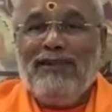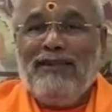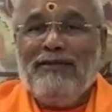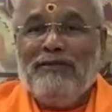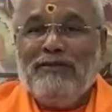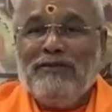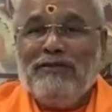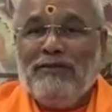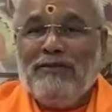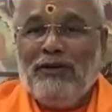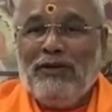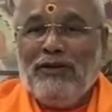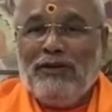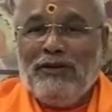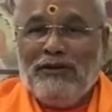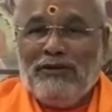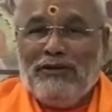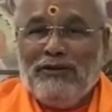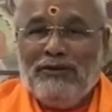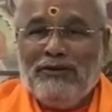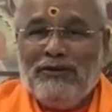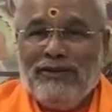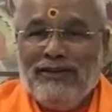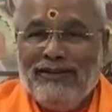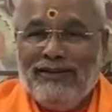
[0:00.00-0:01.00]
If you want
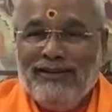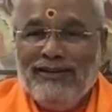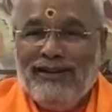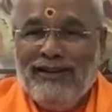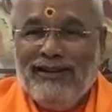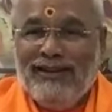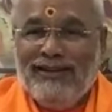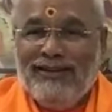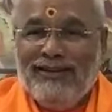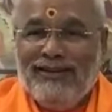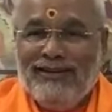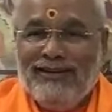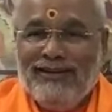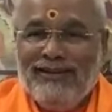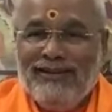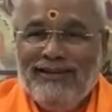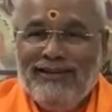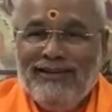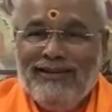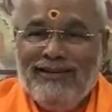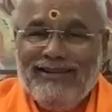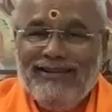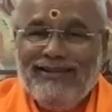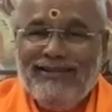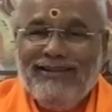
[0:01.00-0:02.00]
to say that,
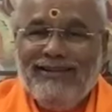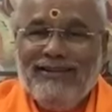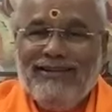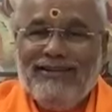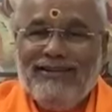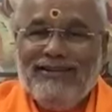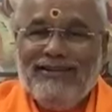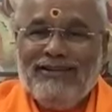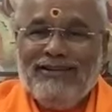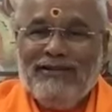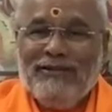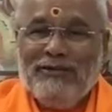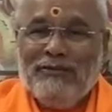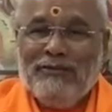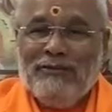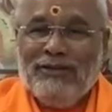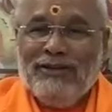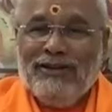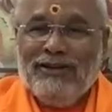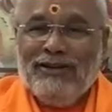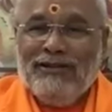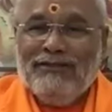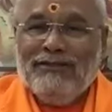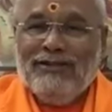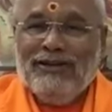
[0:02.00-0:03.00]
there is
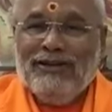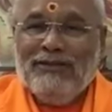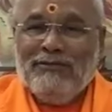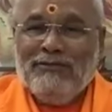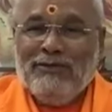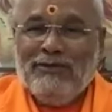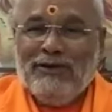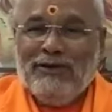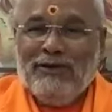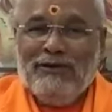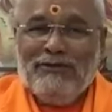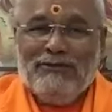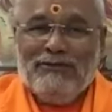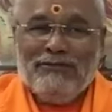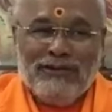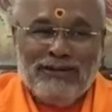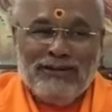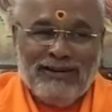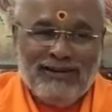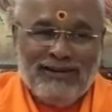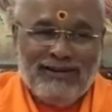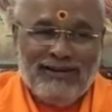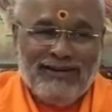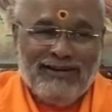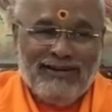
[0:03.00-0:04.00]
nobody available on
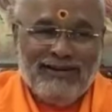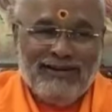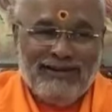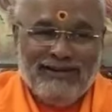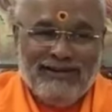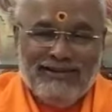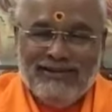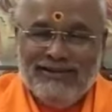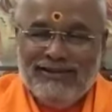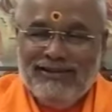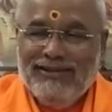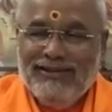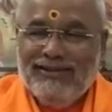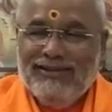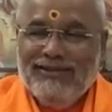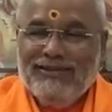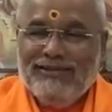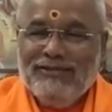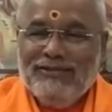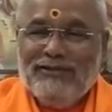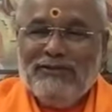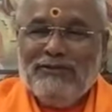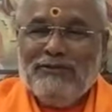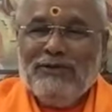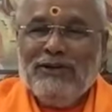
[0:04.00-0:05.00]
working days.
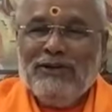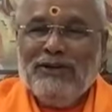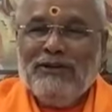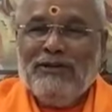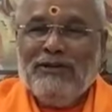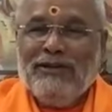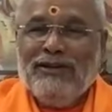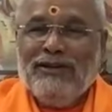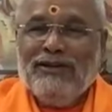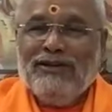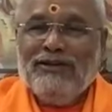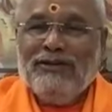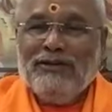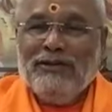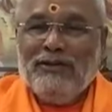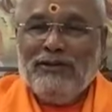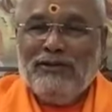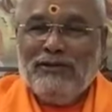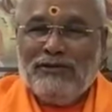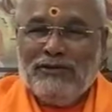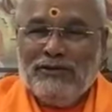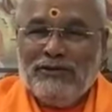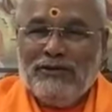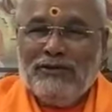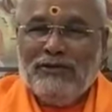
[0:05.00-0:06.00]
So Bhagavan is
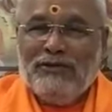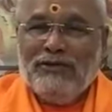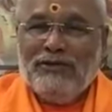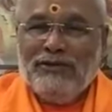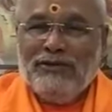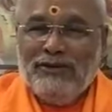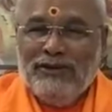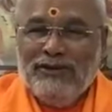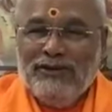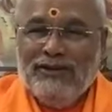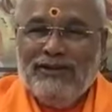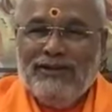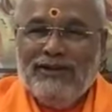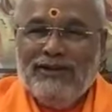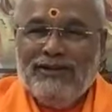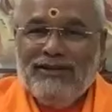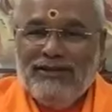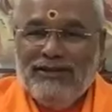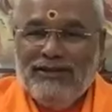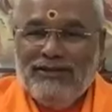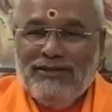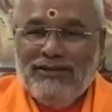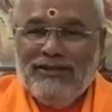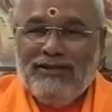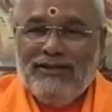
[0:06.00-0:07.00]
also
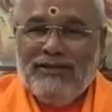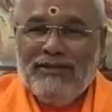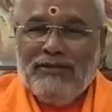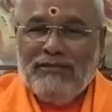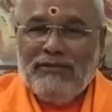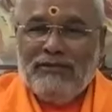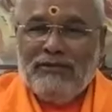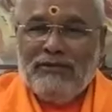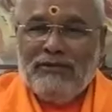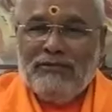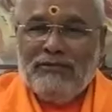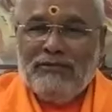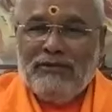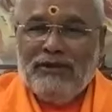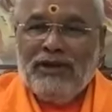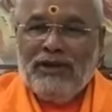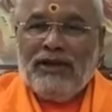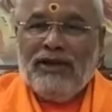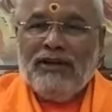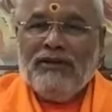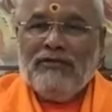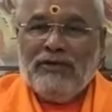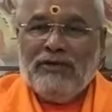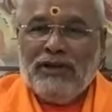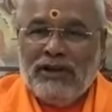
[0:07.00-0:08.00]

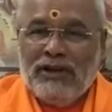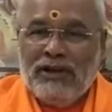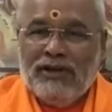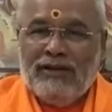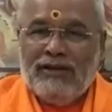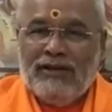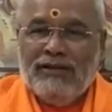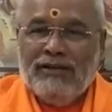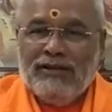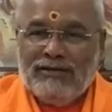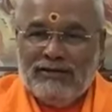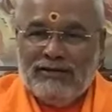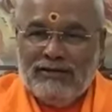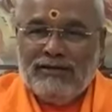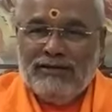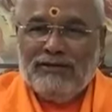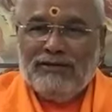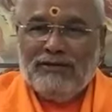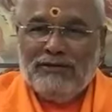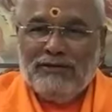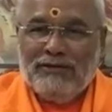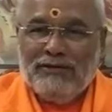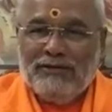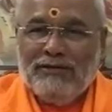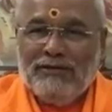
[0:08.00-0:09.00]
weekend
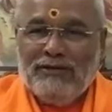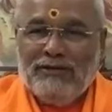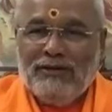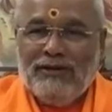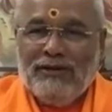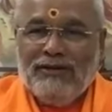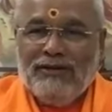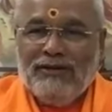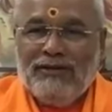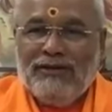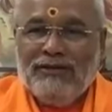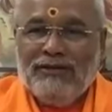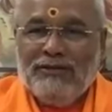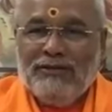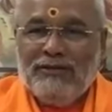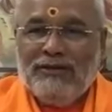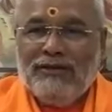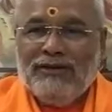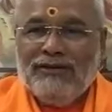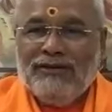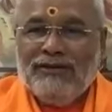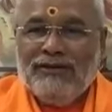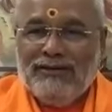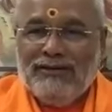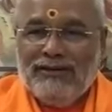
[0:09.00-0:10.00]
darshan, you know, not
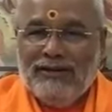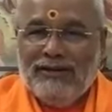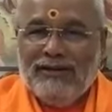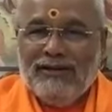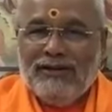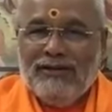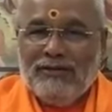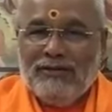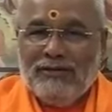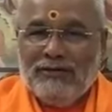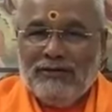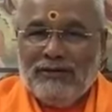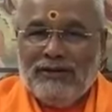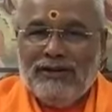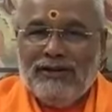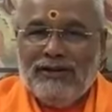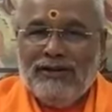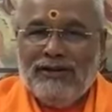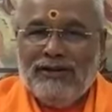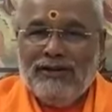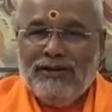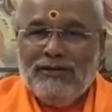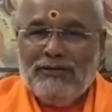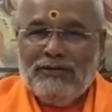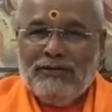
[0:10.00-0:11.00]
our Sunday to
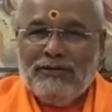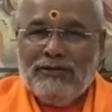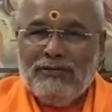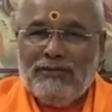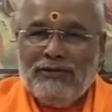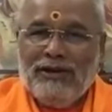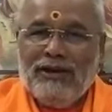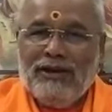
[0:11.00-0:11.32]
Sunday, our